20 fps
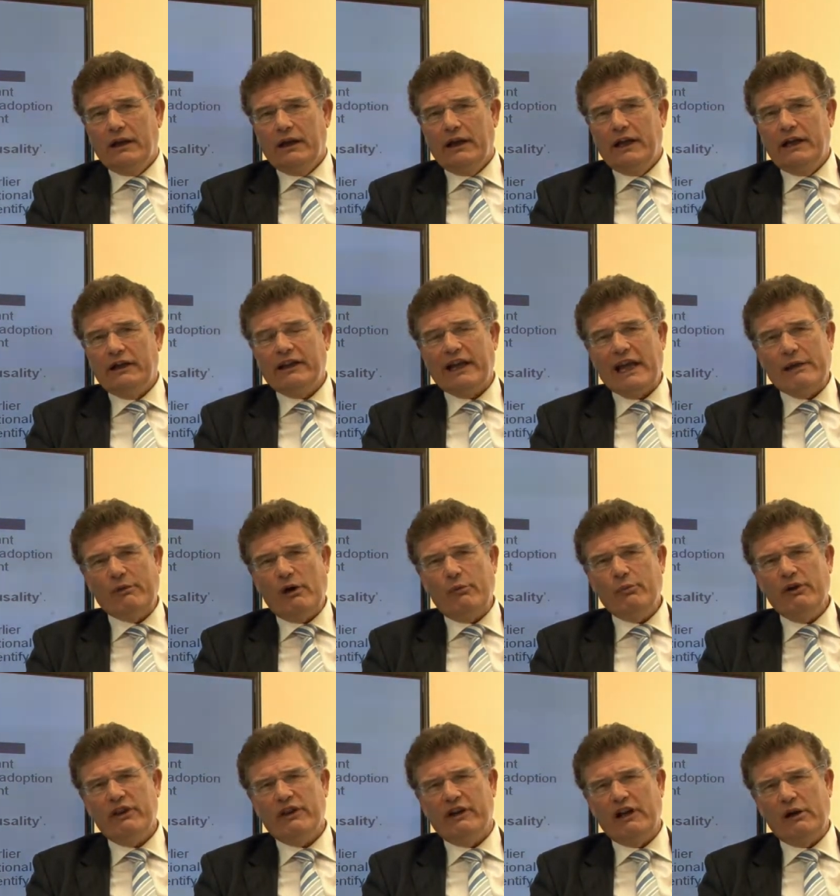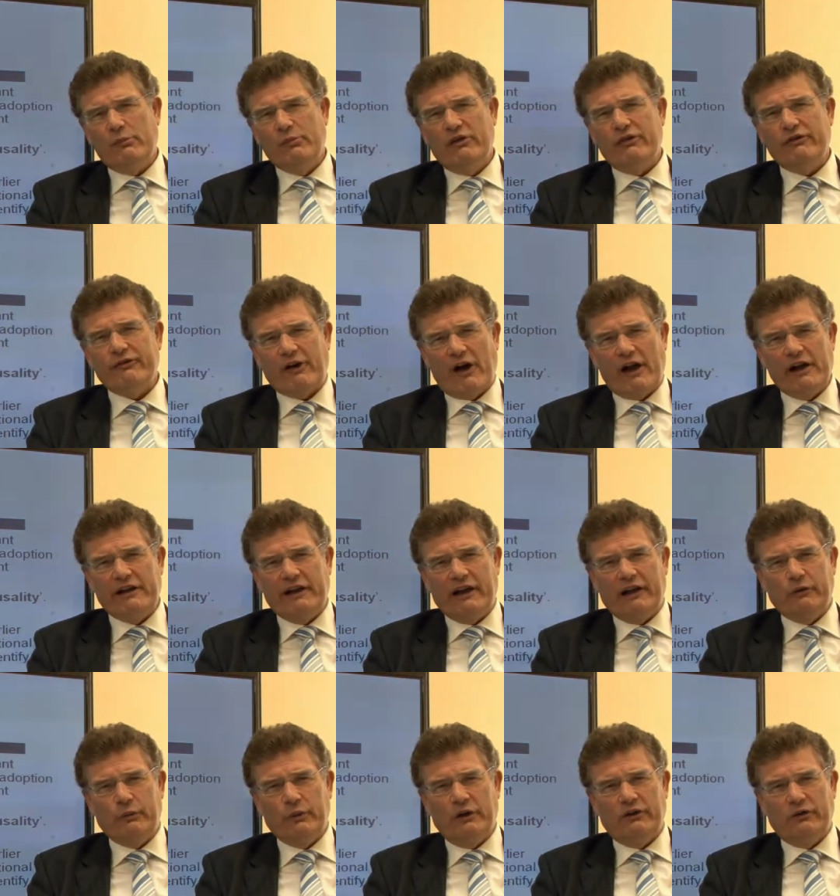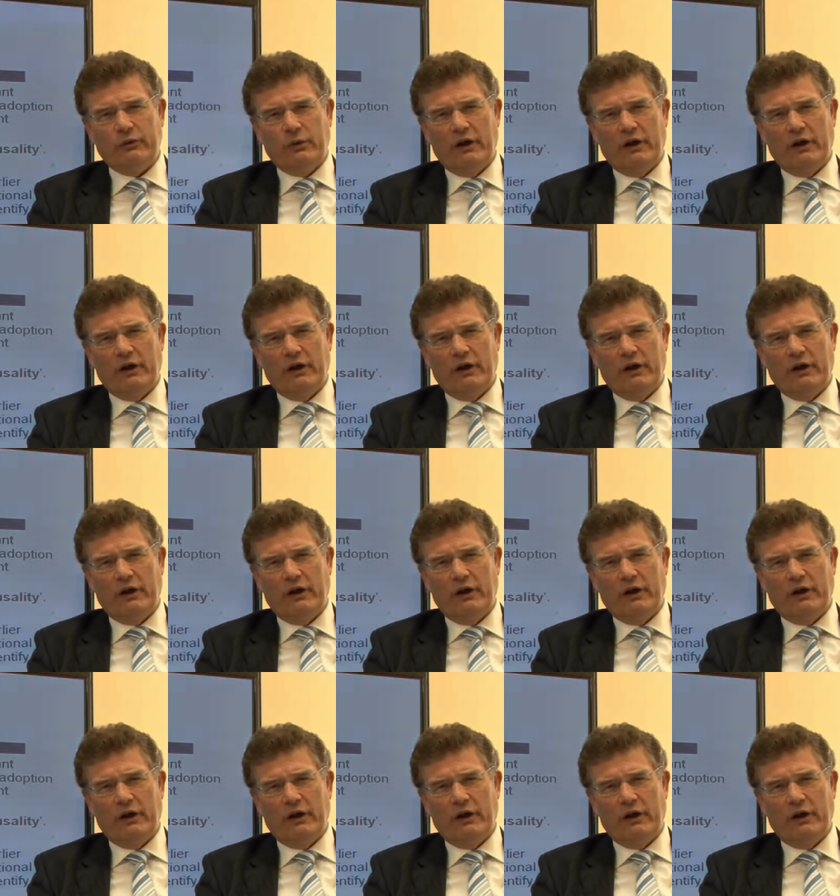It came up with a number of findings which